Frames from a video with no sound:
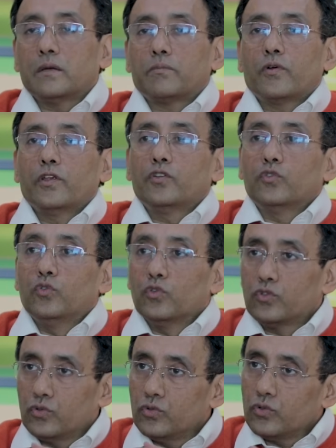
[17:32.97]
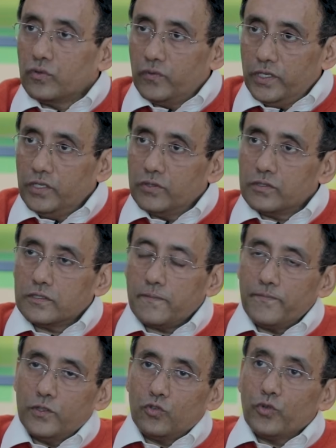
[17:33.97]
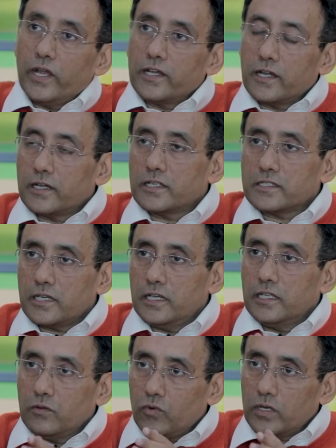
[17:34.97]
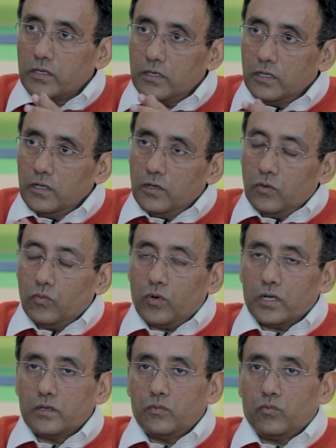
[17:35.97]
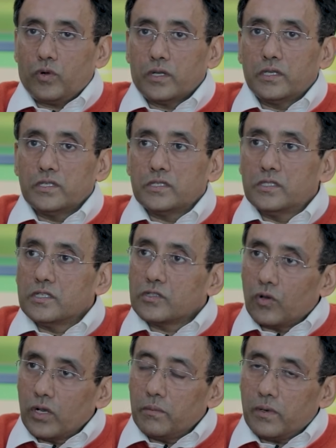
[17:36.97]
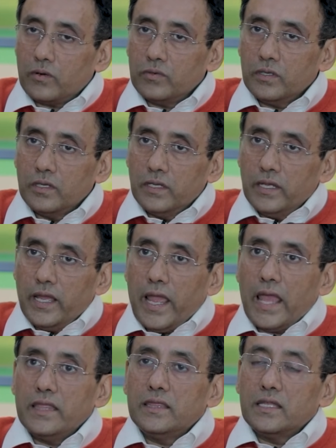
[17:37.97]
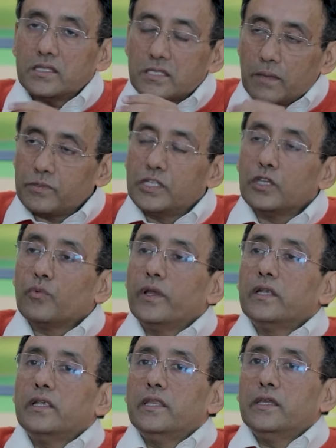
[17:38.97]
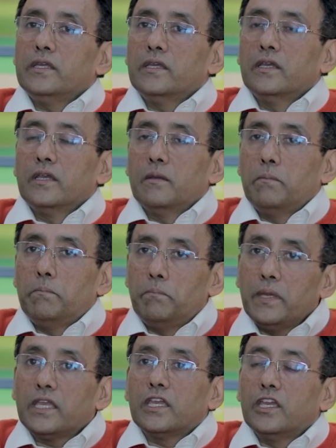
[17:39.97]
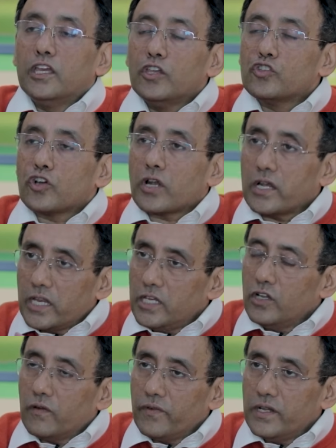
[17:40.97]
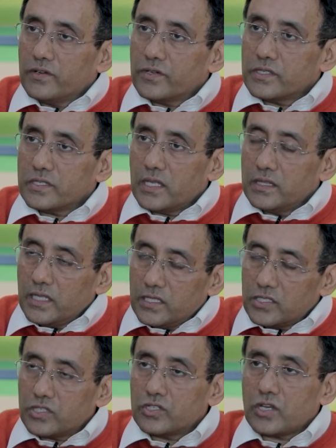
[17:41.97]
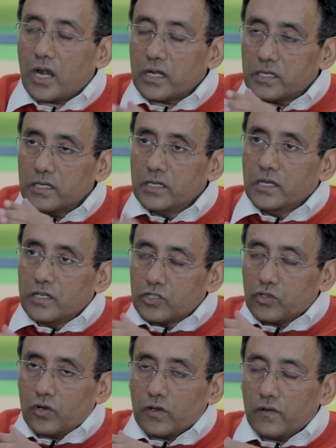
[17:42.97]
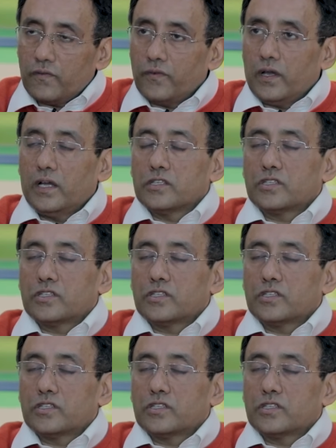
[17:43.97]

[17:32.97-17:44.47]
it a point to go through those videos to get an understanding what is this all about, and then subsequently pick his or her area of interest and then start sort of